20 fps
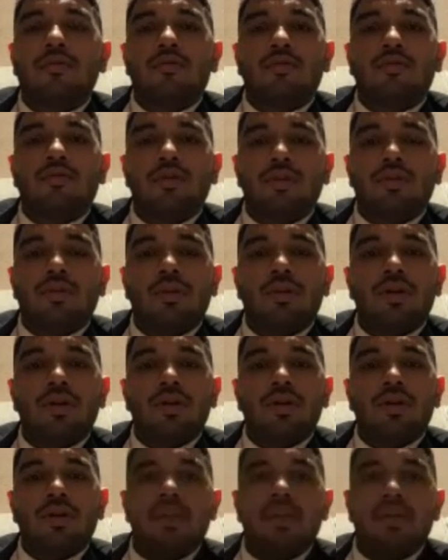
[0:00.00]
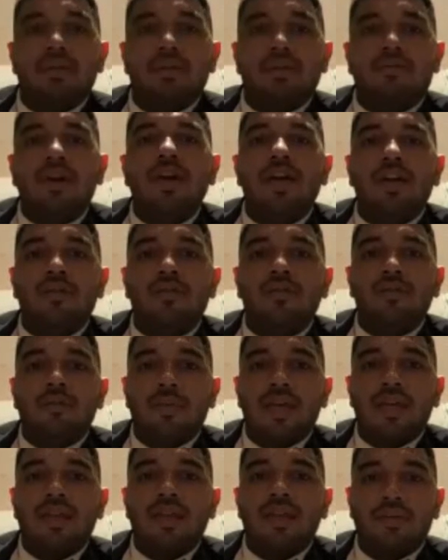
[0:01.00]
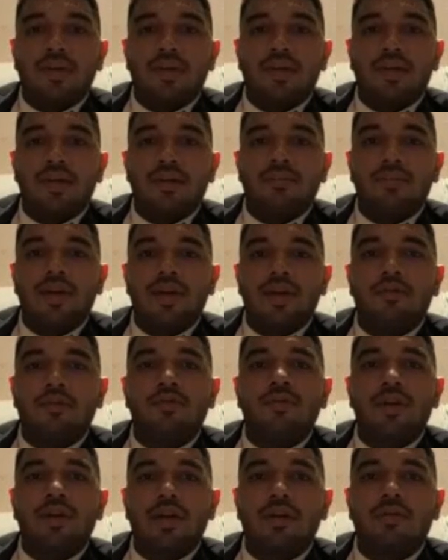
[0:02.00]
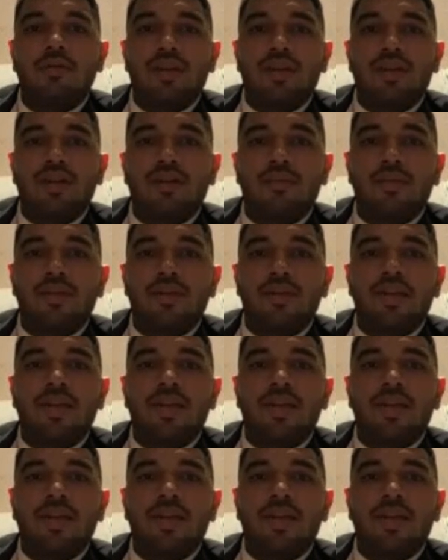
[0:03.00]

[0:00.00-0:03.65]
phone calls 24 by 7. My phone never sleeps